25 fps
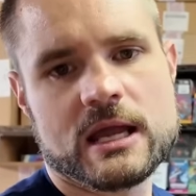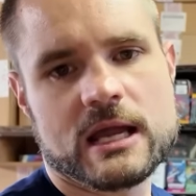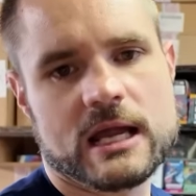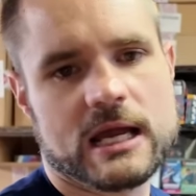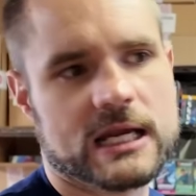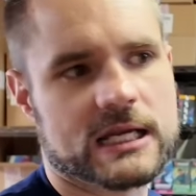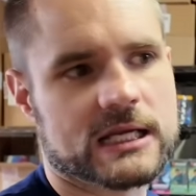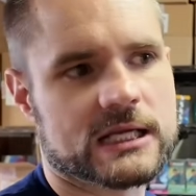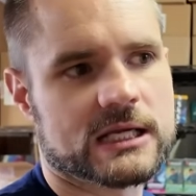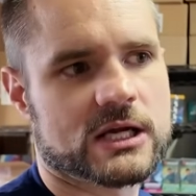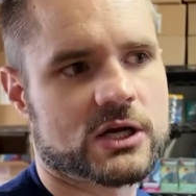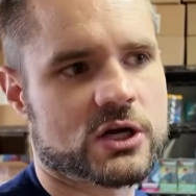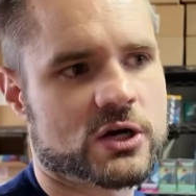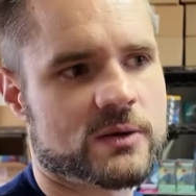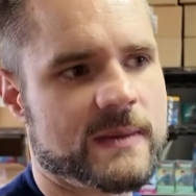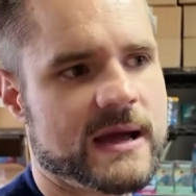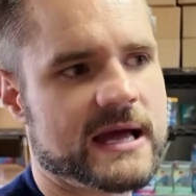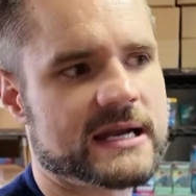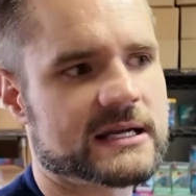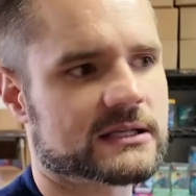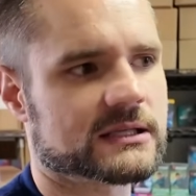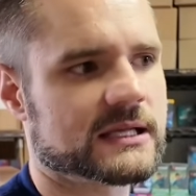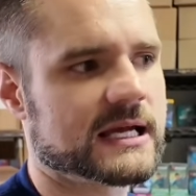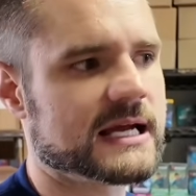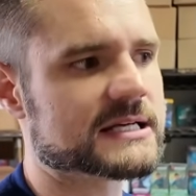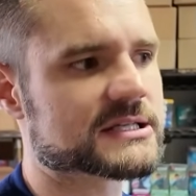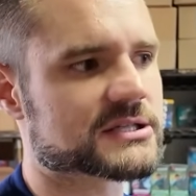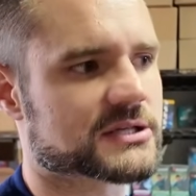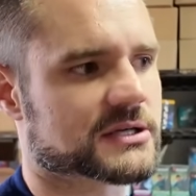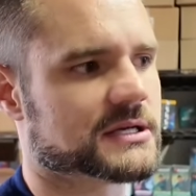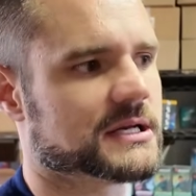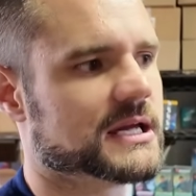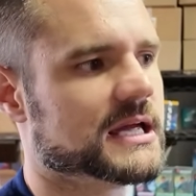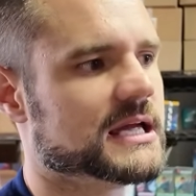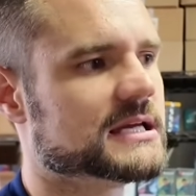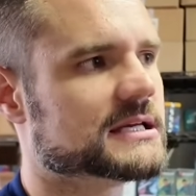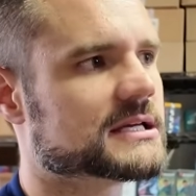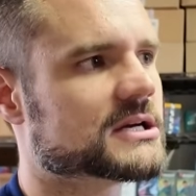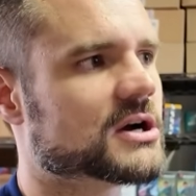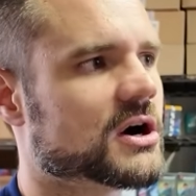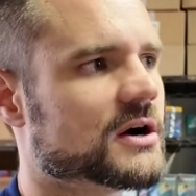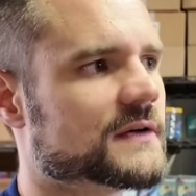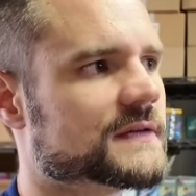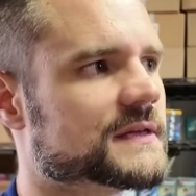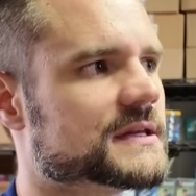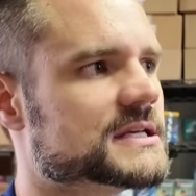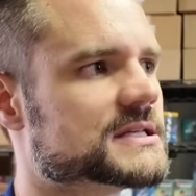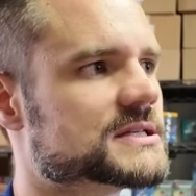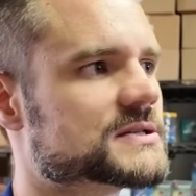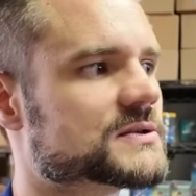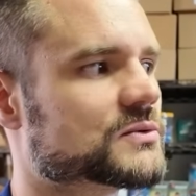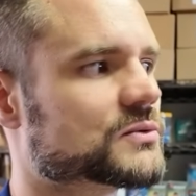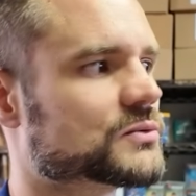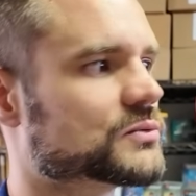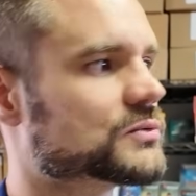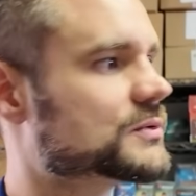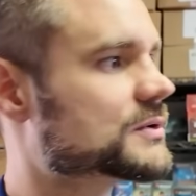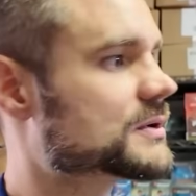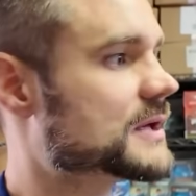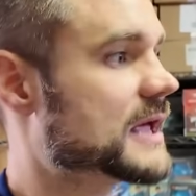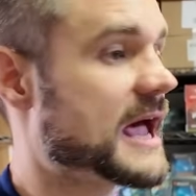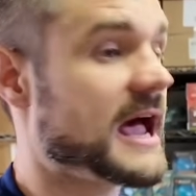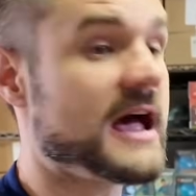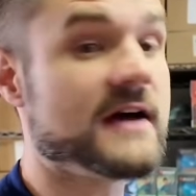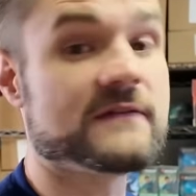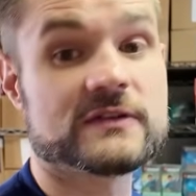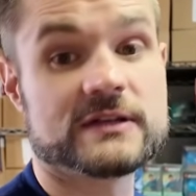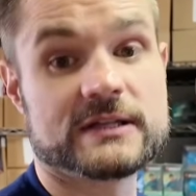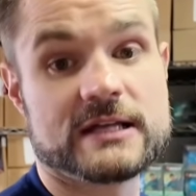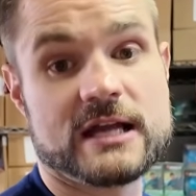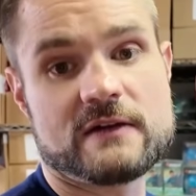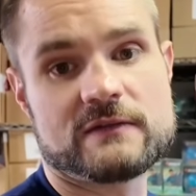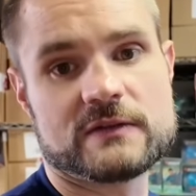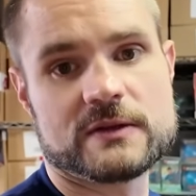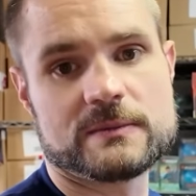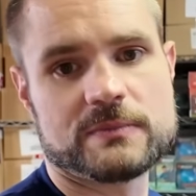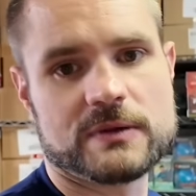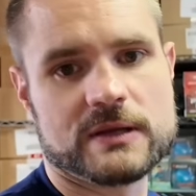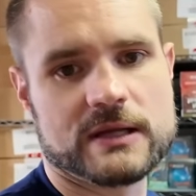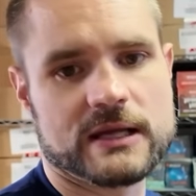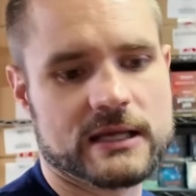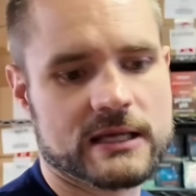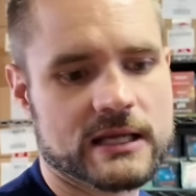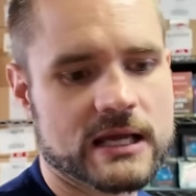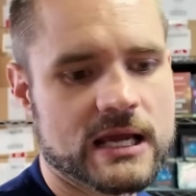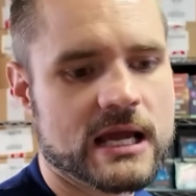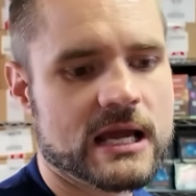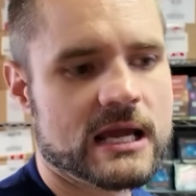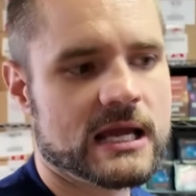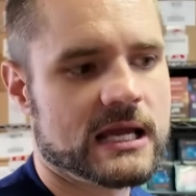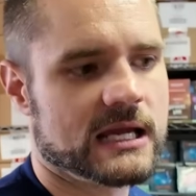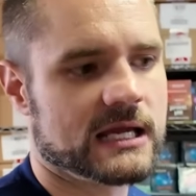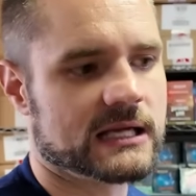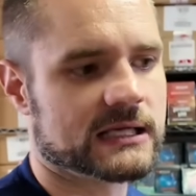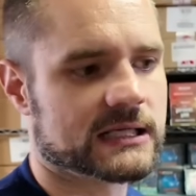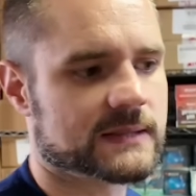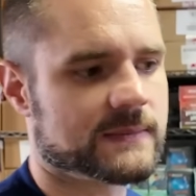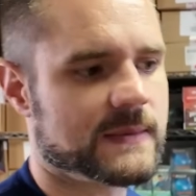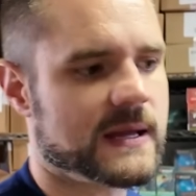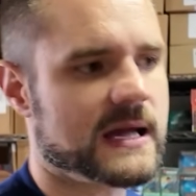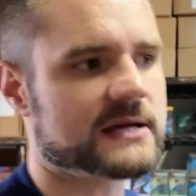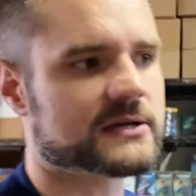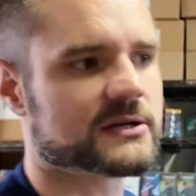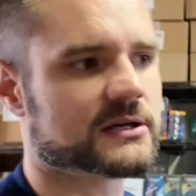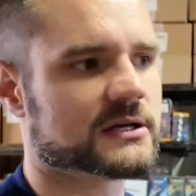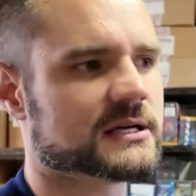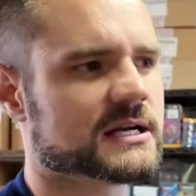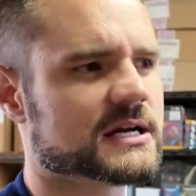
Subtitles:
And a chromatic lantern, a card that is heavily played in Commander.